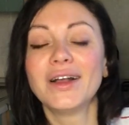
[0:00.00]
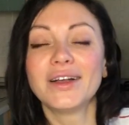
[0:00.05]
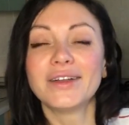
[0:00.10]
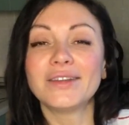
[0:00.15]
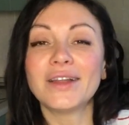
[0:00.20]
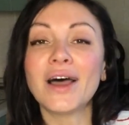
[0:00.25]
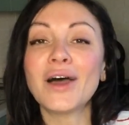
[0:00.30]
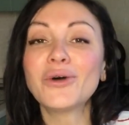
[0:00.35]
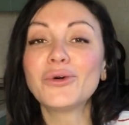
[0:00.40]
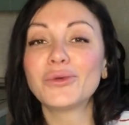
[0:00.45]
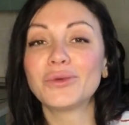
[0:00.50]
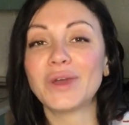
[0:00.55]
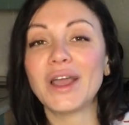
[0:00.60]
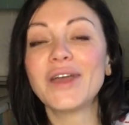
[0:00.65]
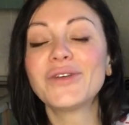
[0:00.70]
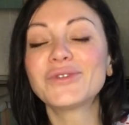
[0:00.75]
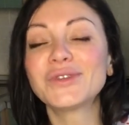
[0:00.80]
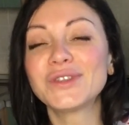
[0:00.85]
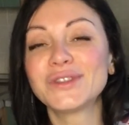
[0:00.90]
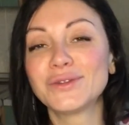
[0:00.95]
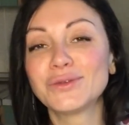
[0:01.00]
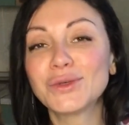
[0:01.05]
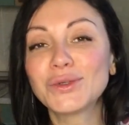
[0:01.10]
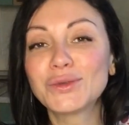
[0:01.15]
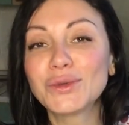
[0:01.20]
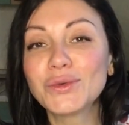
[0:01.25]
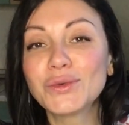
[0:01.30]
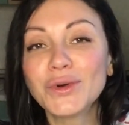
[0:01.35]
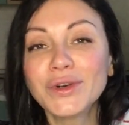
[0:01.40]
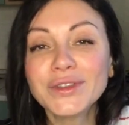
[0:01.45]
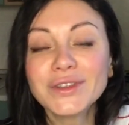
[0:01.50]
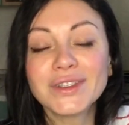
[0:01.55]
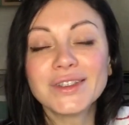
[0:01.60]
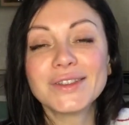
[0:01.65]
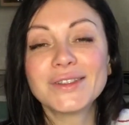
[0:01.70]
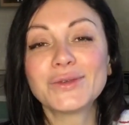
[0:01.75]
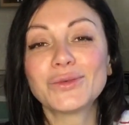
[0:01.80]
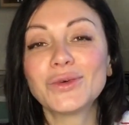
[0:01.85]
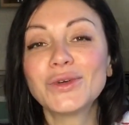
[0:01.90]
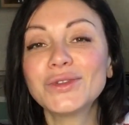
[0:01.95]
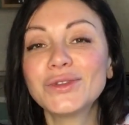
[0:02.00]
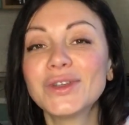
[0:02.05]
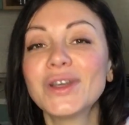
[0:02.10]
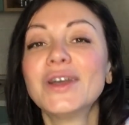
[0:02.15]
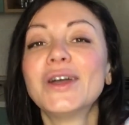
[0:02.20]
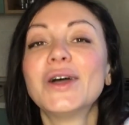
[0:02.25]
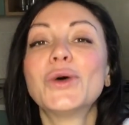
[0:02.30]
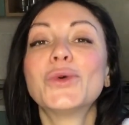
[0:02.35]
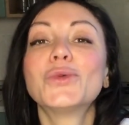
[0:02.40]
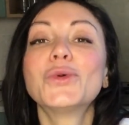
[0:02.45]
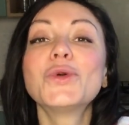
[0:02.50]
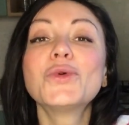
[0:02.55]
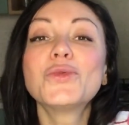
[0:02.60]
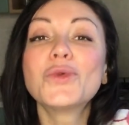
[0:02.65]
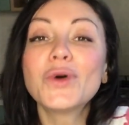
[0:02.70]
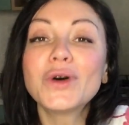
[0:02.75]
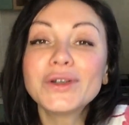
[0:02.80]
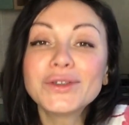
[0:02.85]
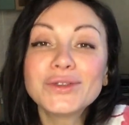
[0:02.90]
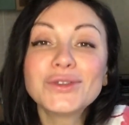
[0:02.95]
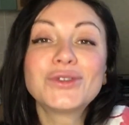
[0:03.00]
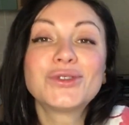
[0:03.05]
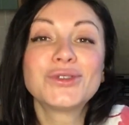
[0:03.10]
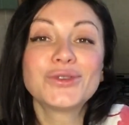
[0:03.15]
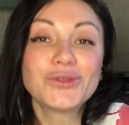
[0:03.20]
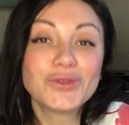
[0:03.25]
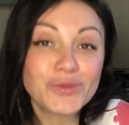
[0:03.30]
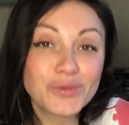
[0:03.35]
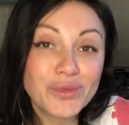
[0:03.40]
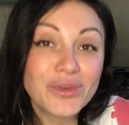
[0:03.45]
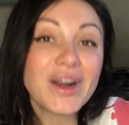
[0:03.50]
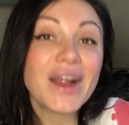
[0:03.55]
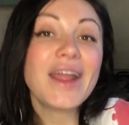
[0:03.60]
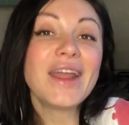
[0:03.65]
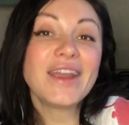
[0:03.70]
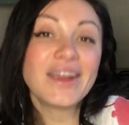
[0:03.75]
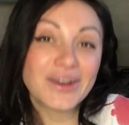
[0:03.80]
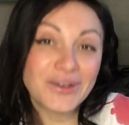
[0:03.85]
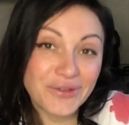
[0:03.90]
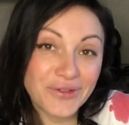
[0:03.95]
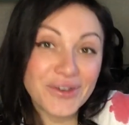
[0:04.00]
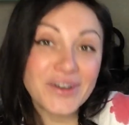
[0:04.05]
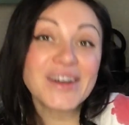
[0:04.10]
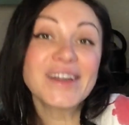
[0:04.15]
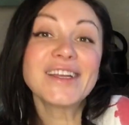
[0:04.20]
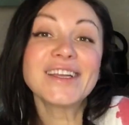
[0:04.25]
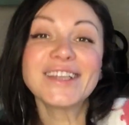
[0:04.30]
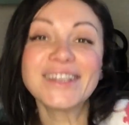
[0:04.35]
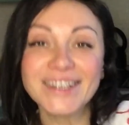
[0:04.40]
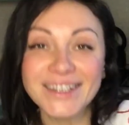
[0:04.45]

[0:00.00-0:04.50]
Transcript: Now everything what we want is want we want to break free.